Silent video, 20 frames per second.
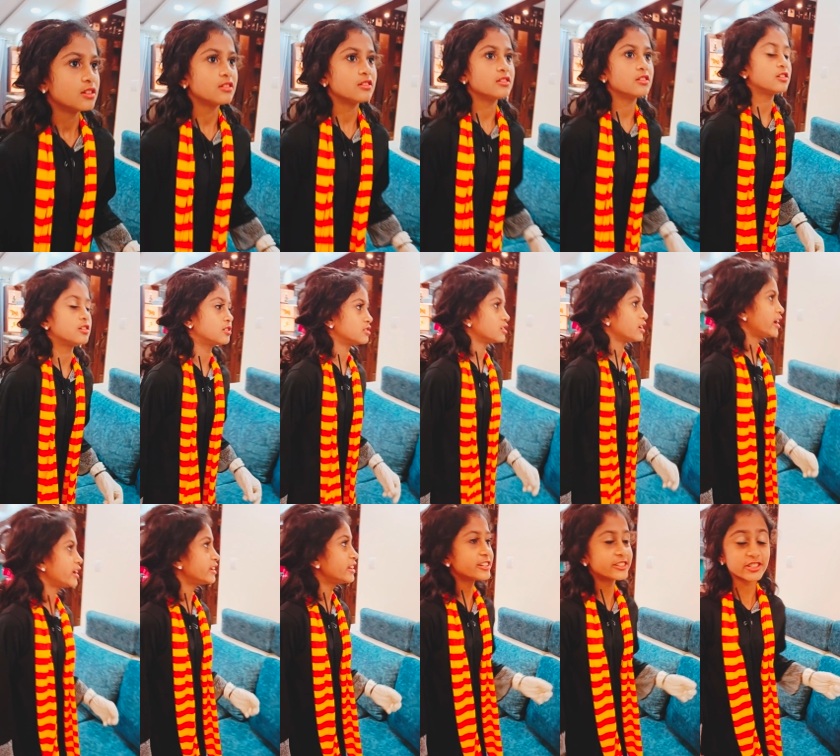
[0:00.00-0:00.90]
Oh,
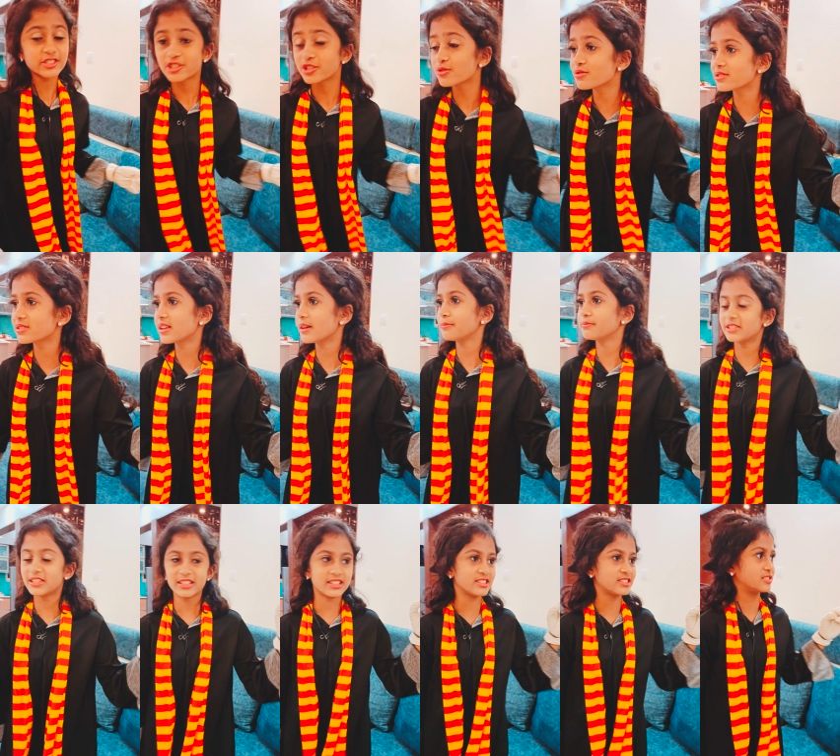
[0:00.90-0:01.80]
I need to do
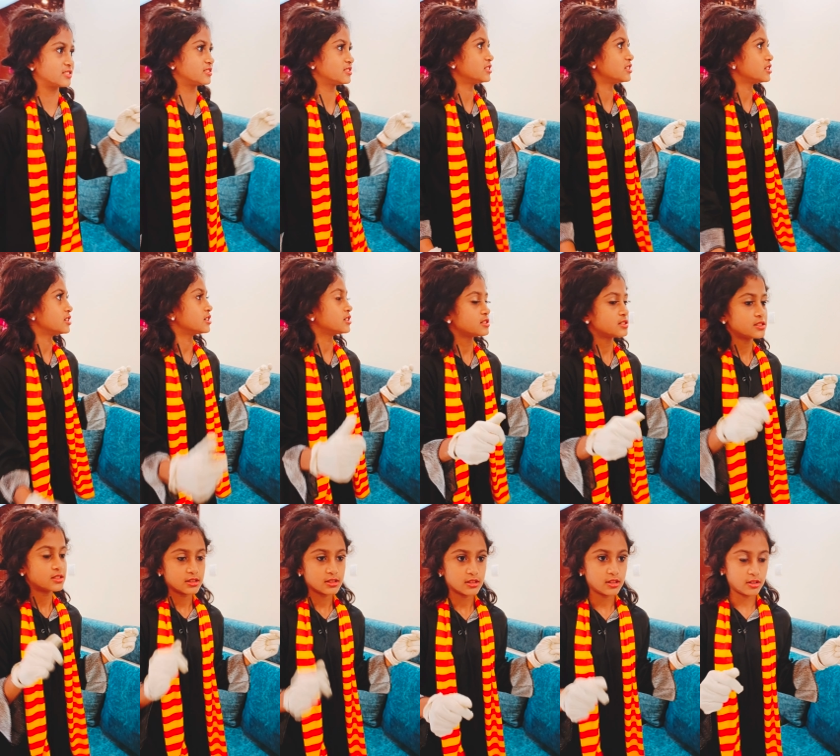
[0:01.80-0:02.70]
something.
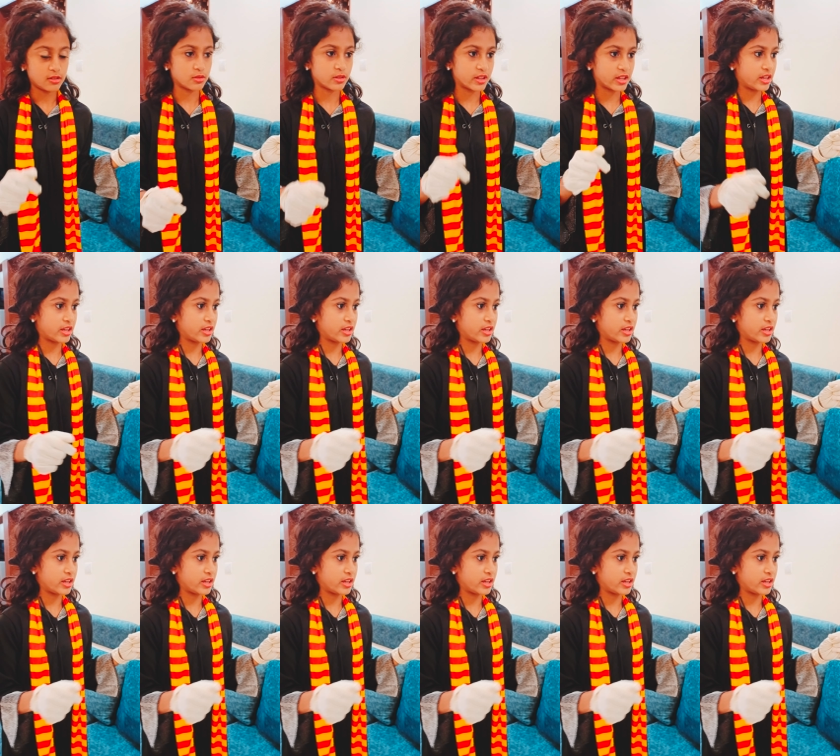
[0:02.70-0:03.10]
Okay.